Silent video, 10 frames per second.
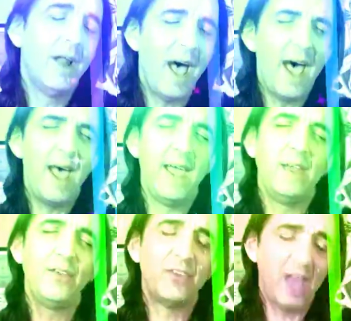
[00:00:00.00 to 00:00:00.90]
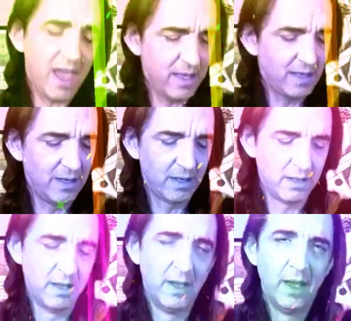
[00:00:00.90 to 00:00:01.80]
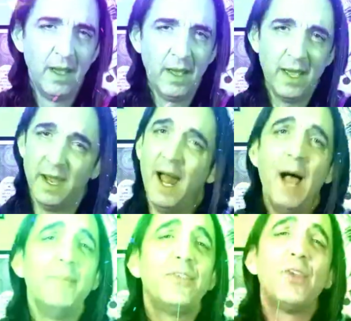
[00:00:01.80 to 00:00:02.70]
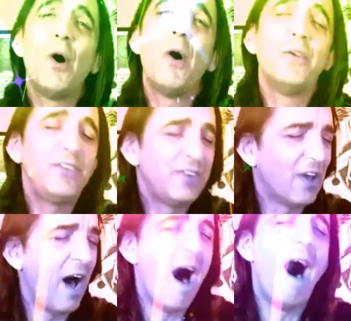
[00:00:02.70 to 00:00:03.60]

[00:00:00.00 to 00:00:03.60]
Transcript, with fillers: word I said. And I'm so sorry.